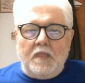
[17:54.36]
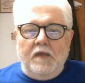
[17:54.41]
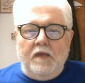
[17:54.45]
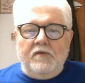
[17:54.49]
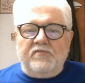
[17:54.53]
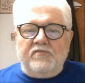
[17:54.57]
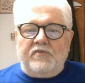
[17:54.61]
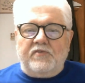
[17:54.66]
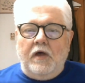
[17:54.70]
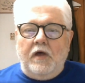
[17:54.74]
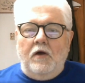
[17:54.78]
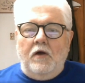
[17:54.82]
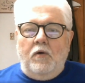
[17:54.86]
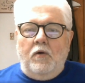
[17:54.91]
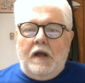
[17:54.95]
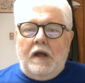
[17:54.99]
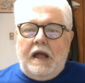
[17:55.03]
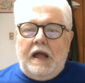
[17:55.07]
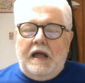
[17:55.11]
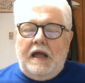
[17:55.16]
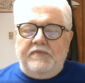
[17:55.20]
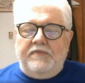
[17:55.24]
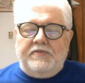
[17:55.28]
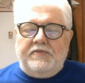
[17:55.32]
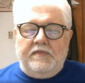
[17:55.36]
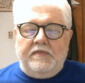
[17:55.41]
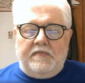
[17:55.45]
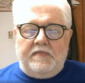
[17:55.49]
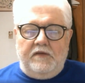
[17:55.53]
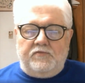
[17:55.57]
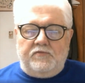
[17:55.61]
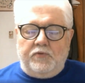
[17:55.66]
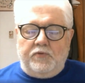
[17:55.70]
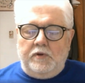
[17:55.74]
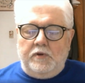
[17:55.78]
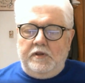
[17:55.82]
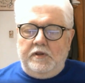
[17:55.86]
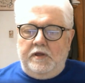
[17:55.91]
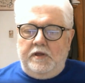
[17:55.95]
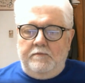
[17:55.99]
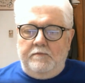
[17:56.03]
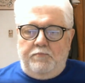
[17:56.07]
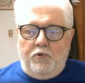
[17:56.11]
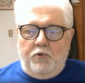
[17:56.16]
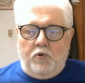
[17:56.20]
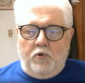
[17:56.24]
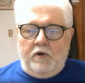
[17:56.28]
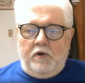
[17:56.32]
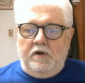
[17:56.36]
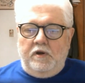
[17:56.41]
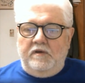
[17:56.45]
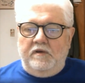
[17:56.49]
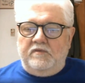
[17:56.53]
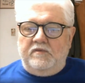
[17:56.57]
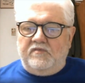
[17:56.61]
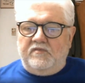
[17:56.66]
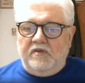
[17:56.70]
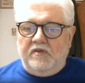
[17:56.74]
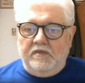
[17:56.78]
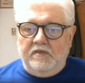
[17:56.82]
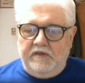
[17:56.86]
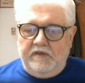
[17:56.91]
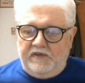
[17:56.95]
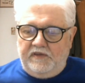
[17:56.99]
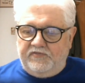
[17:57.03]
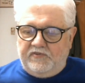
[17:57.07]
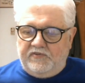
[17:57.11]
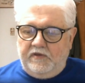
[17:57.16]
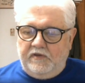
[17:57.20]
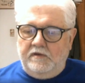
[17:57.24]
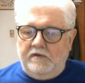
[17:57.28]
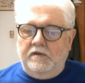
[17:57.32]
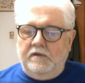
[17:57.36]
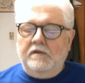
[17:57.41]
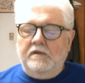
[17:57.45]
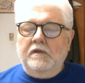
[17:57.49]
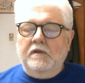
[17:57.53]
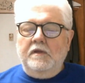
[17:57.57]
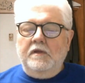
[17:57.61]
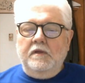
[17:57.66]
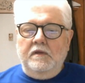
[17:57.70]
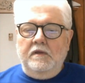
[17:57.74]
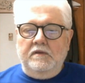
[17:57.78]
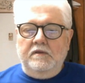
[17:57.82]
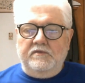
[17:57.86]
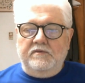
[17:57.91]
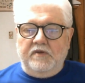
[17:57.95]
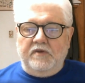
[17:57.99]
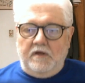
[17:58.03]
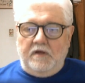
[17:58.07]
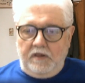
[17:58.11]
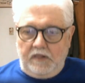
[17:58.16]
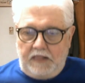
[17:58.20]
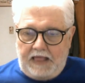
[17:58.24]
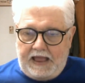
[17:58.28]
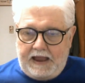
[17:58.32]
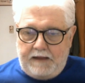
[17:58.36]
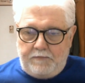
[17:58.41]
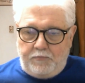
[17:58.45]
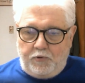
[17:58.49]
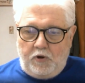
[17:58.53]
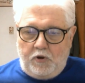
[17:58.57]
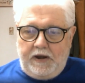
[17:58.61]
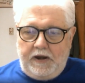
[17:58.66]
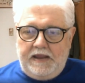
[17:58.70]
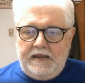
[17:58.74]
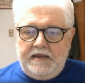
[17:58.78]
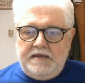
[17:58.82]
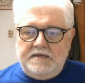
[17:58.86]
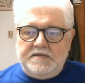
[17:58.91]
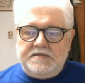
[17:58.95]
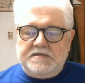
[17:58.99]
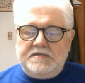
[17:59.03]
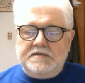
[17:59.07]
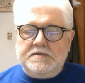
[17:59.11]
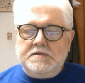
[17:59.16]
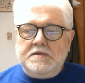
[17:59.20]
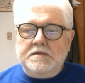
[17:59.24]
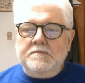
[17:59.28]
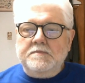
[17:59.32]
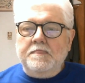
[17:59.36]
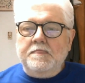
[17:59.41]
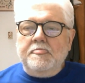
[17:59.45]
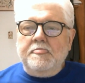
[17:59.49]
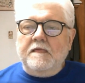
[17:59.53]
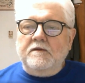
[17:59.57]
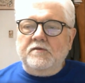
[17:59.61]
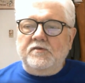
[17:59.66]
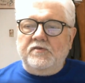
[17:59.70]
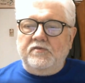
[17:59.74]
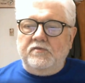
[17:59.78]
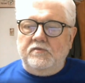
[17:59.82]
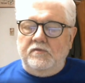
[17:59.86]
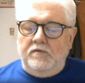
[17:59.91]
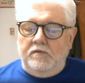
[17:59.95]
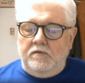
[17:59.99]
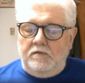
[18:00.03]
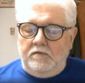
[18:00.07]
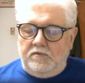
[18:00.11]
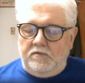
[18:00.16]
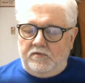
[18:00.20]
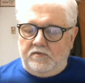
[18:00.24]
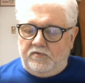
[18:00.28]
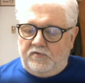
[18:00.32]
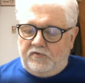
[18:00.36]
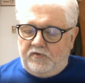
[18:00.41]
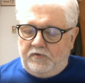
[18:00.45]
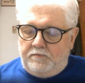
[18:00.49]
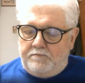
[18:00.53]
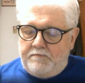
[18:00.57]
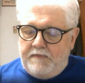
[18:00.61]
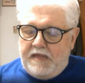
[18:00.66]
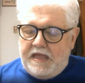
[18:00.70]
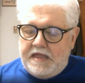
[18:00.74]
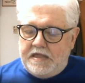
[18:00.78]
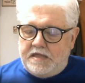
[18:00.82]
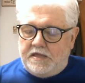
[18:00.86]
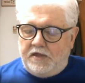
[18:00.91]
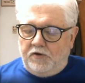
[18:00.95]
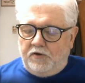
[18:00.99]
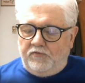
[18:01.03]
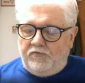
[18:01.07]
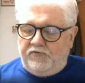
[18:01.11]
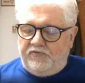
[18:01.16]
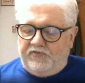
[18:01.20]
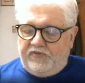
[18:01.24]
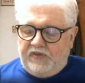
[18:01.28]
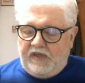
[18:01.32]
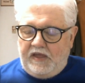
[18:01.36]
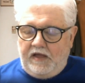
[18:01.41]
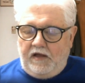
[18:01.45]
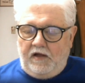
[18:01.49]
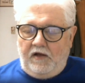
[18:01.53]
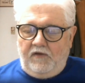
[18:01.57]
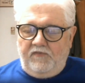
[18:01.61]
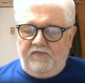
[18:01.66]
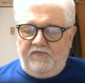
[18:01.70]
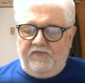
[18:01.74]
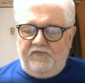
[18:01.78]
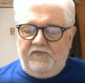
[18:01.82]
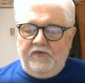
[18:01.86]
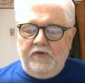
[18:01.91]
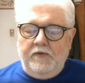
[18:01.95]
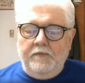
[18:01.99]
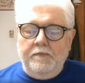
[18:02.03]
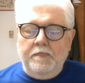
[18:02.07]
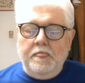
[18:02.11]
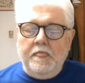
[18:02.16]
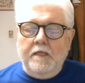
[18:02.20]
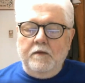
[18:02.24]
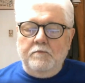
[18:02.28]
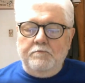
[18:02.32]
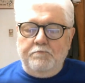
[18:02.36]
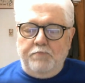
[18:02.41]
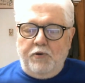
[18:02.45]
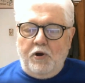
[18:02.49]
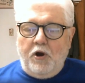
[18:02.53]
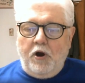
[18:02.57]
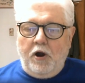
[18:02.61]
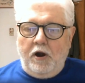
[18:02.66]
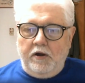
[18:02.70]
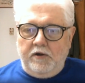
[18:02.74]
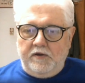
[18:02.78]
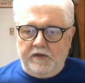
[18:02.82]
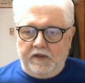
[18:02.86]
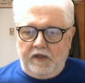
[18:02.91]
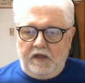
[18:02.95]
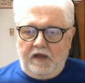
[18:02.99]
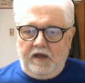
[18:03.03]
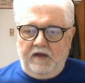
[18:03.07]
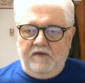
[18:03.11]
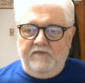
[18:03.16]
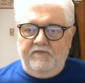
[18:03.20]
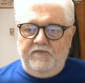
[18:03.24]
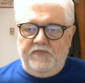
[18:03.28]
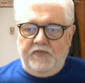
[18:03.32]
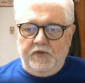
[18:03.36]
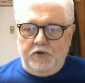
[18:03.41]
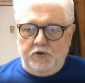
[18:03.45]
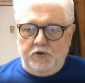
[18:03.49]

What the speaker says: So I think that's really important, to listen, to collaborate, to make yourself part of the